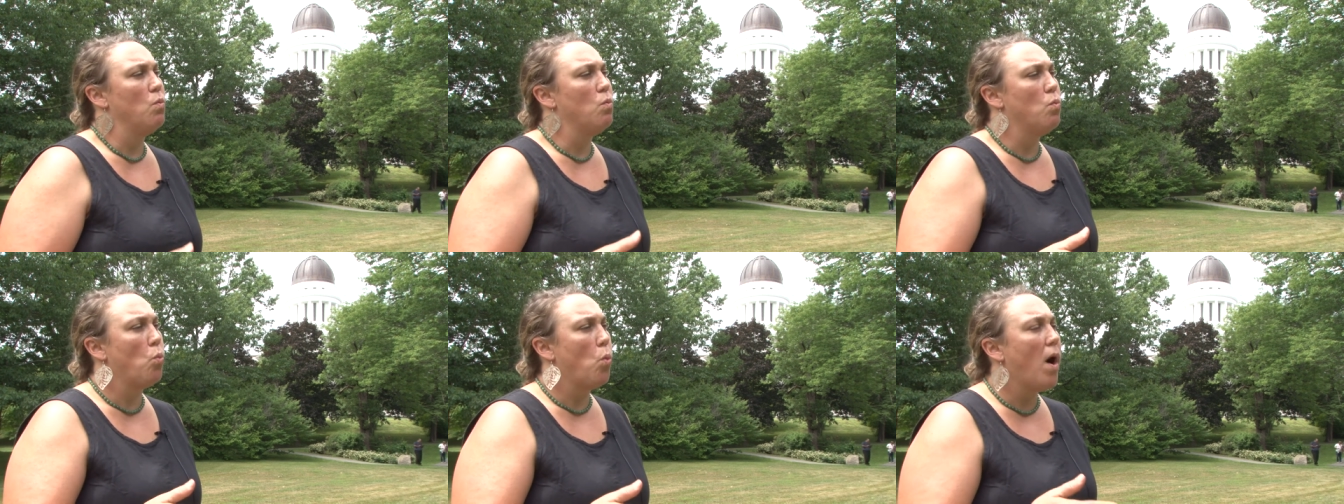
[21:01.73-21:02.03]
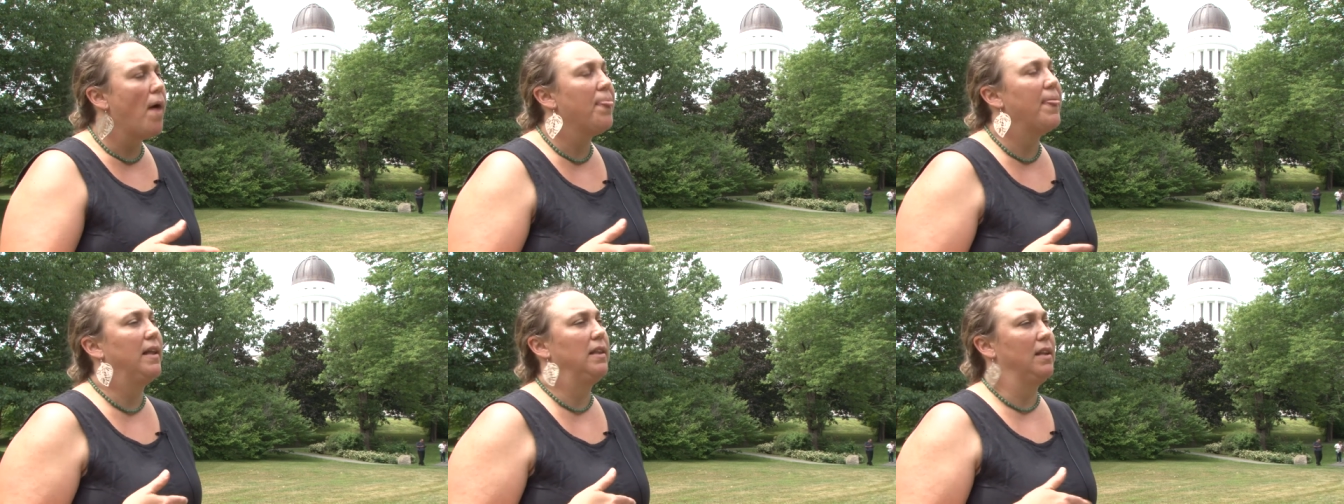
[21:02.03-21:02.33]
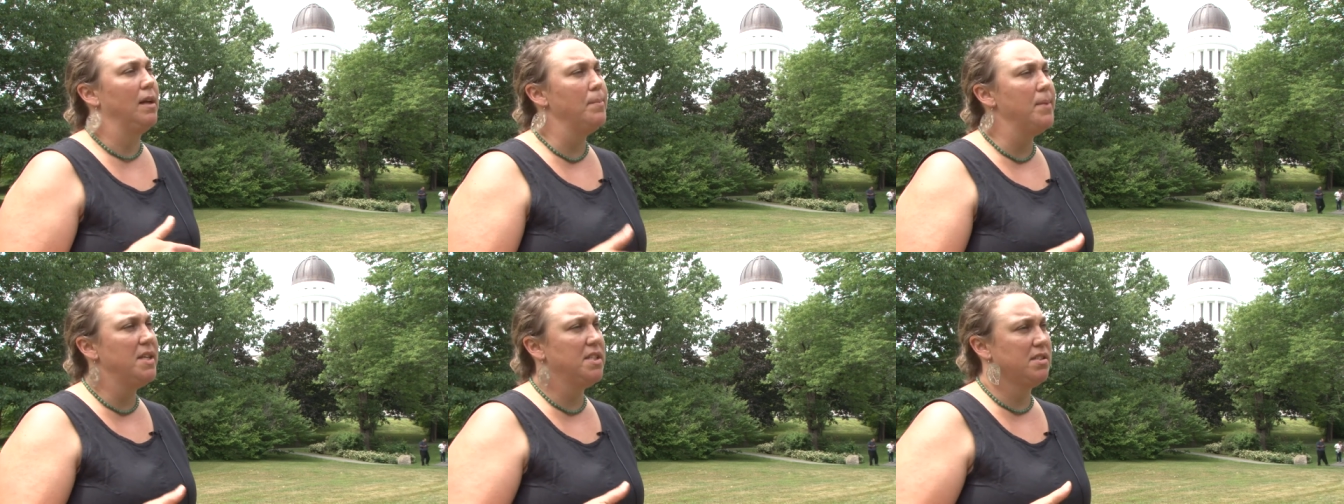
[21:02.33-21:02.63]
what the
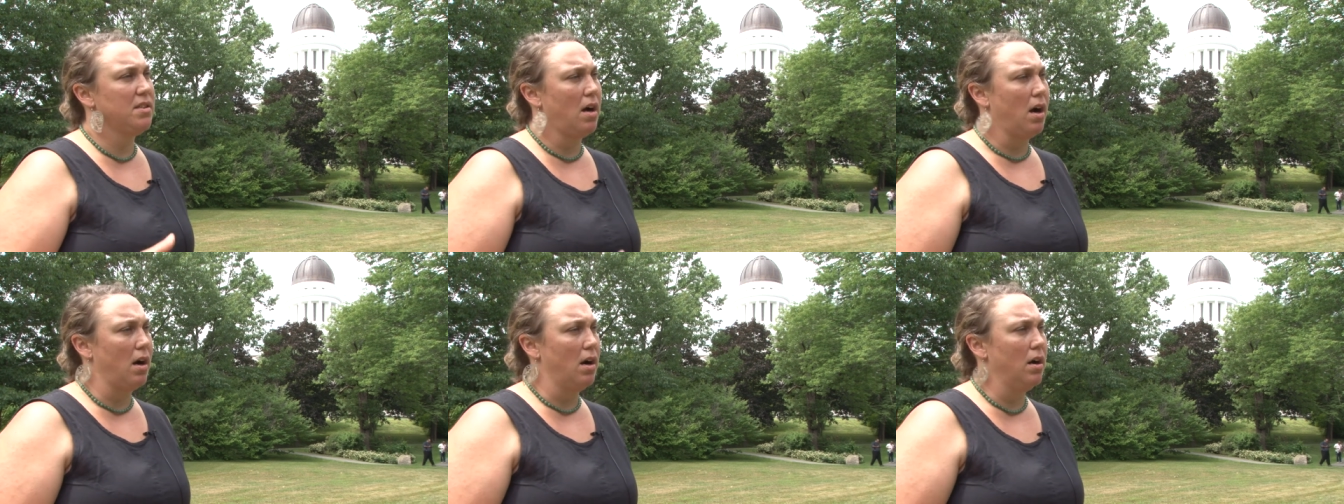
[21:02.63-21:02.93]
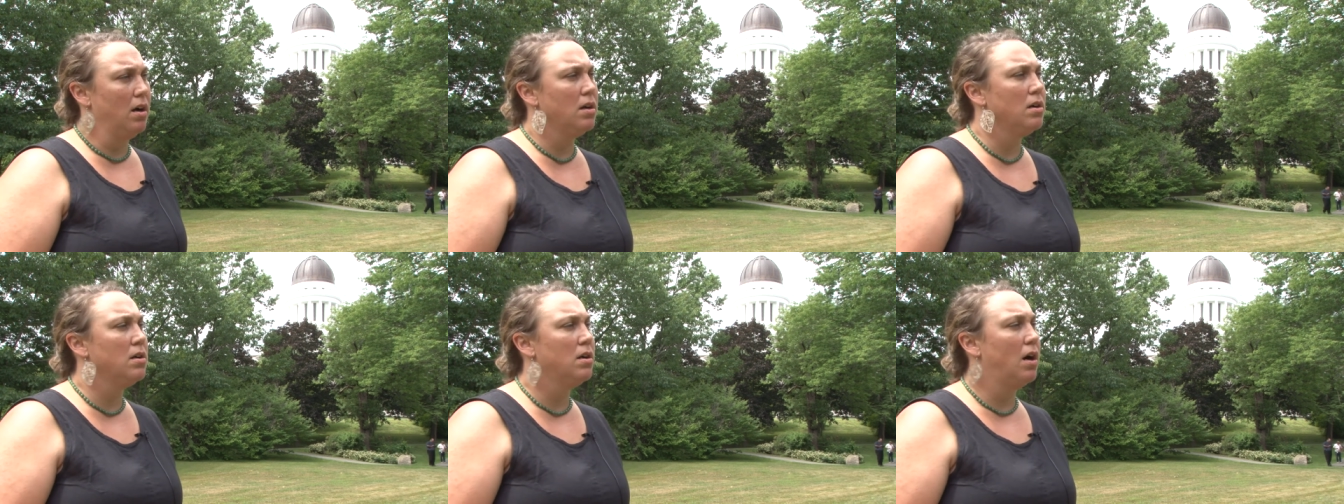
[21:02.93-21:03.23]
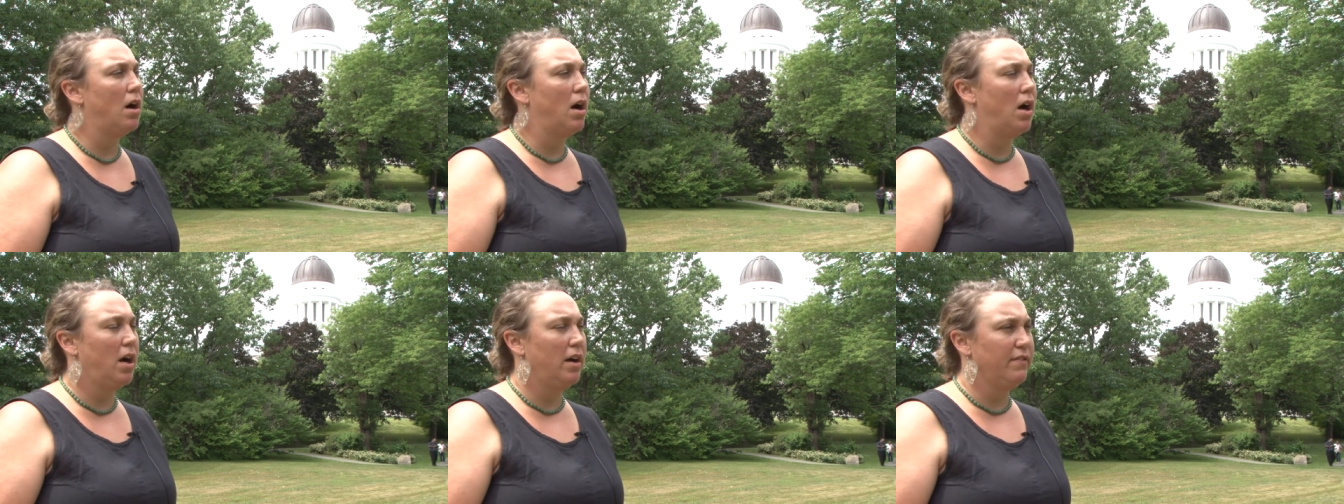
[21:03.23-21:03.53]
limits are
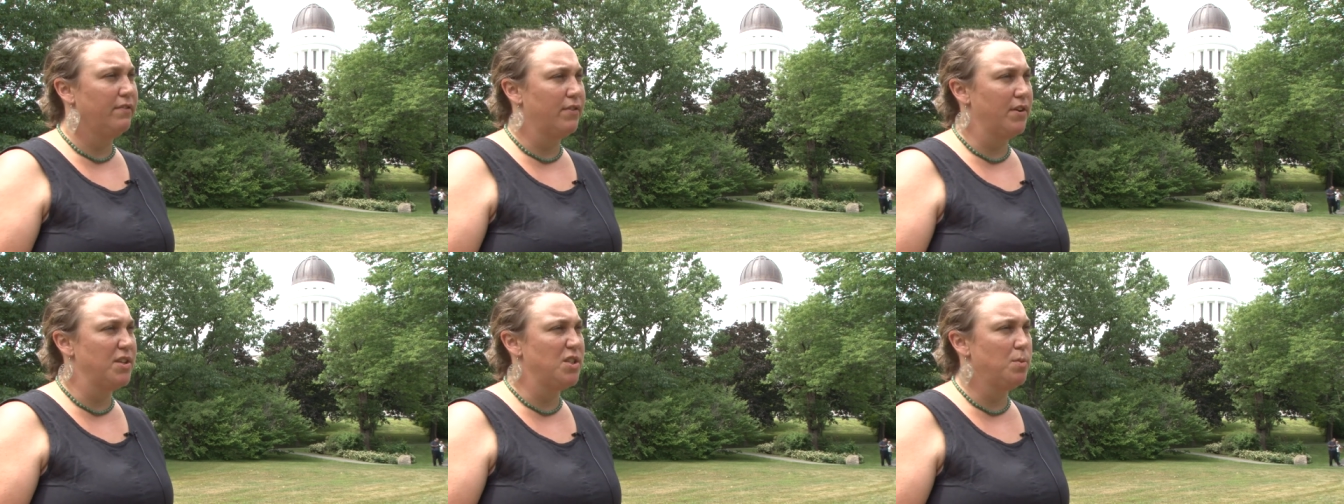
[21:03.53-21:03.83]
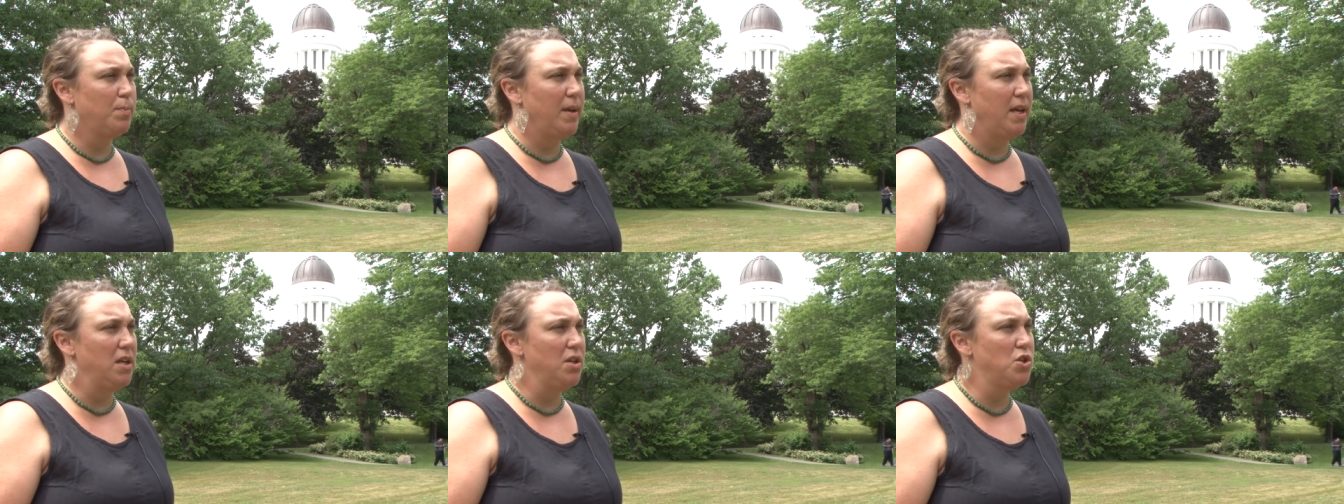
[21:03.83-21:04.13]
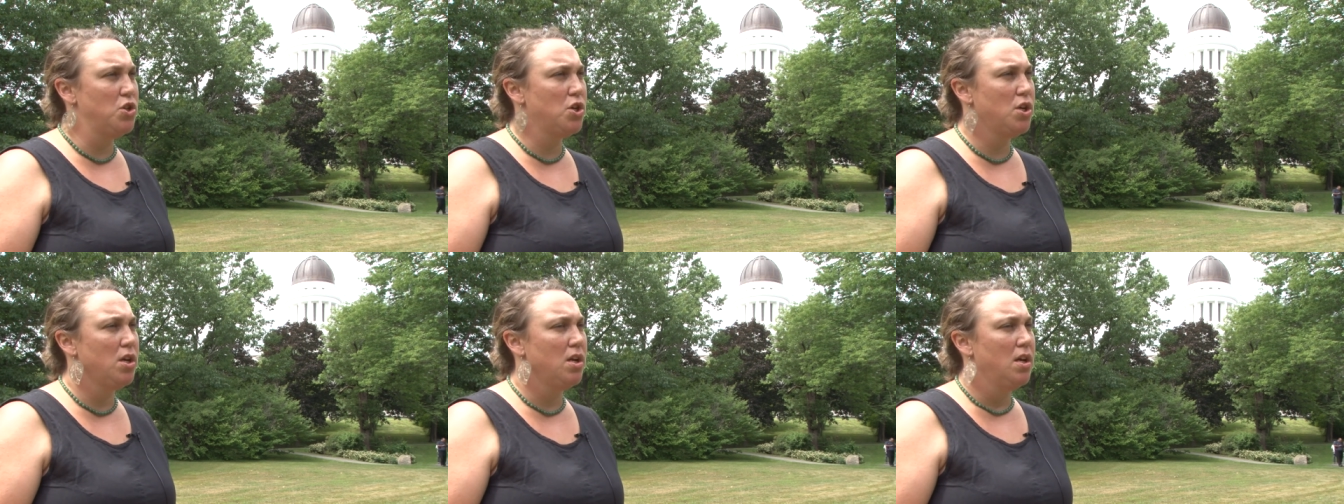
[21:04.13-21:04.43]
on free
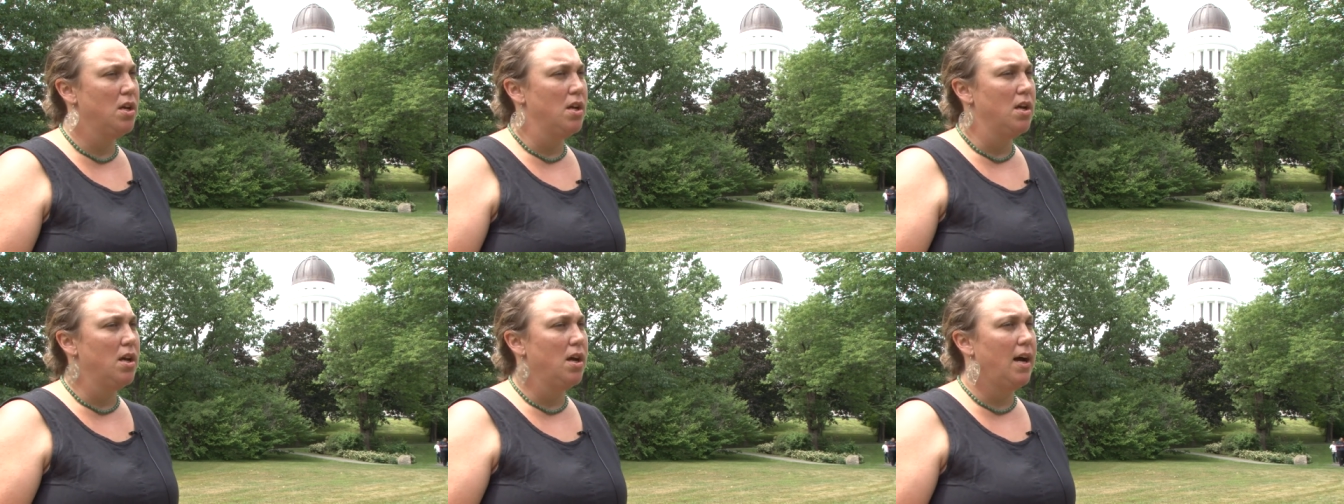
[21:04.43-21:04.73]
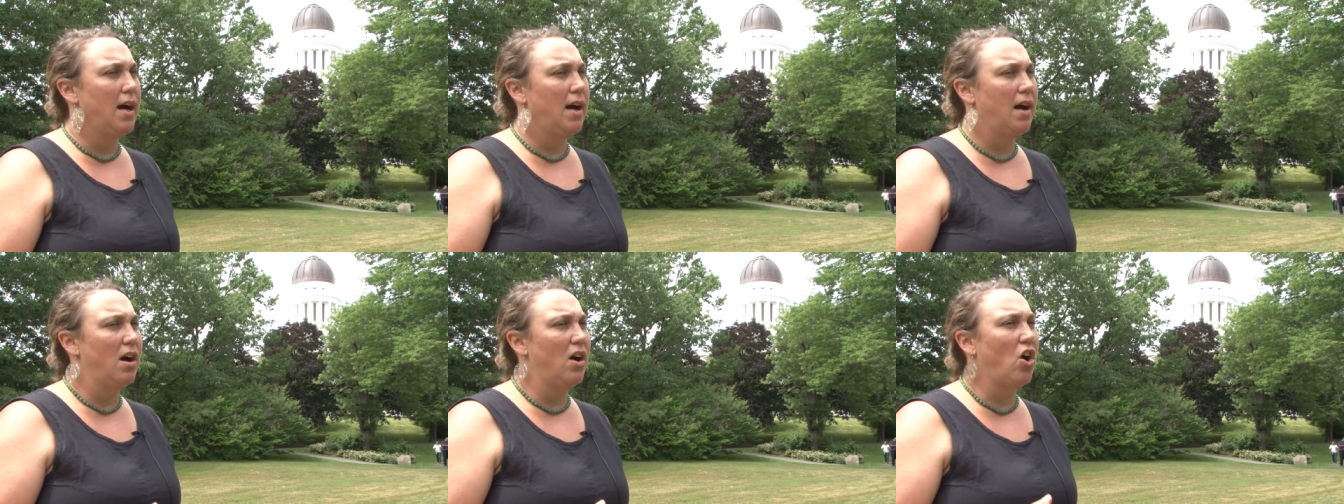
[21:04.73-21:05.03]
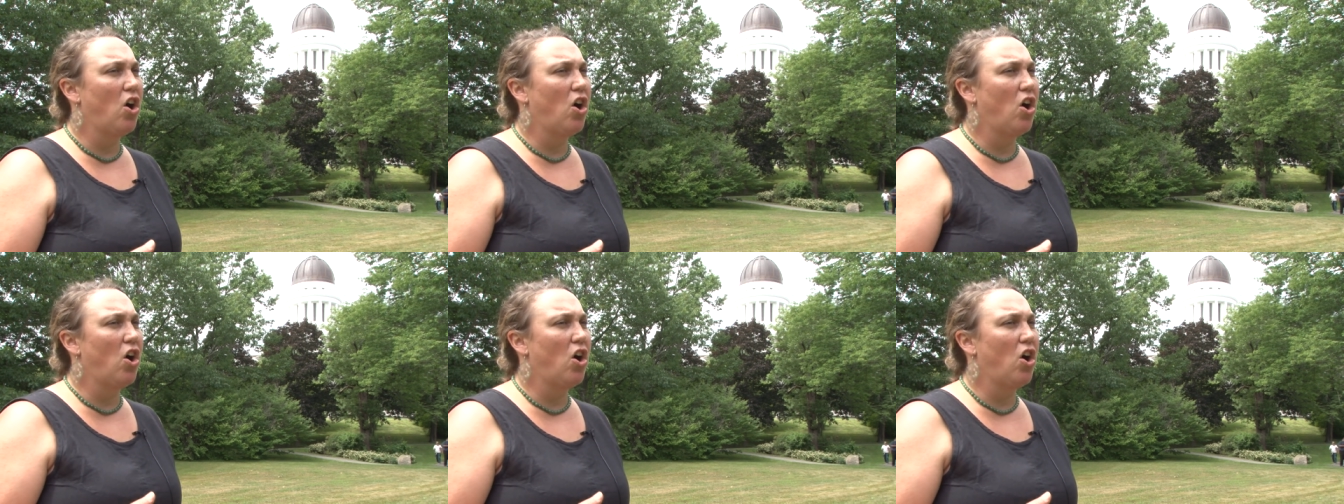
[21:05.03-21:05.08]
speech uh,